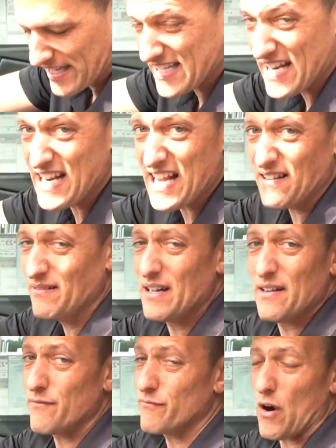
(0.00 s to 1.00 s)
the seating.
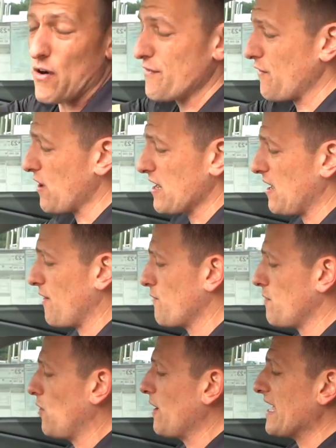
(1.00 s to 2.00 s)
Very, very
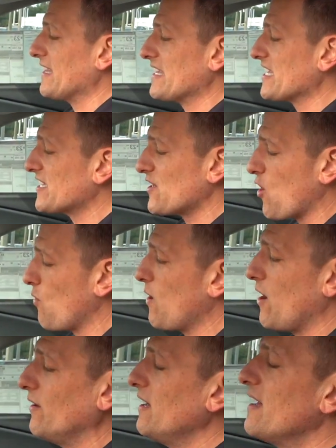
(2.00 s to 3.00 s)
comfortable. And then the steering
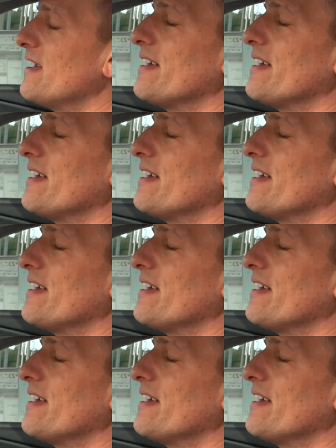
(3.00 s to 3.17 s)
wheel,